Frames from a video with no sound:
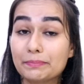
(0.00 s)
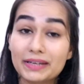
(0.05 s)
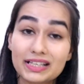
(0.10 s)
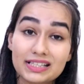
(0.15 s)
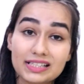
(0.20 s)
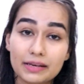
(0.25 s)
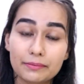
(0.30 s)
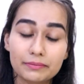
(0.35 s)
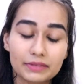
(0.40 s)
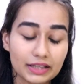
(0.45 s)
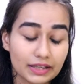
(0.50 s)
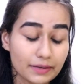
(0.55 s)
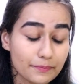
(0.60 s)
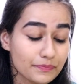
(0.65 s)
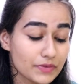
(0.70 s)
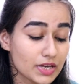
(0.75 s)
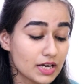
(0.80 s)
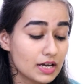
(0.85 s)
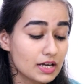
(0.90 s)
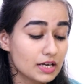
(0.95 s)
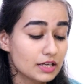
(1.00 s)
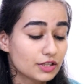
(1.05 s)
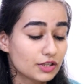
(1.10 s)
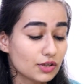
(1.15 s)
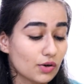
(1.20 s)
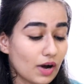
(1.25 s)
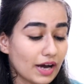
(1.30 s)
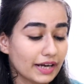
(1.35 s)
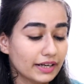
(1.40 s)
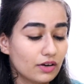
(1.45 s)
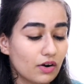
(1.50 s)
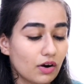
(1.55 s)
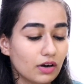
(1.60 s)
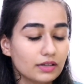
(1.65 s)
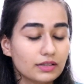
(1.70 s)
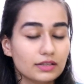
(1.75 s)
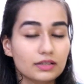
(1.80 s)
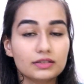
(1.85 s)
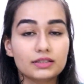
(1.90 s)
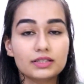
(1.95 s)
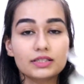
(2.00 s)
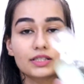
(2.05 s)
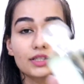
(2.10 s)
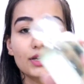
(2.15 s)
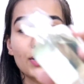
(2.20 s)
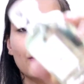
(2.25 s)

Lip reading: pick something. So I got this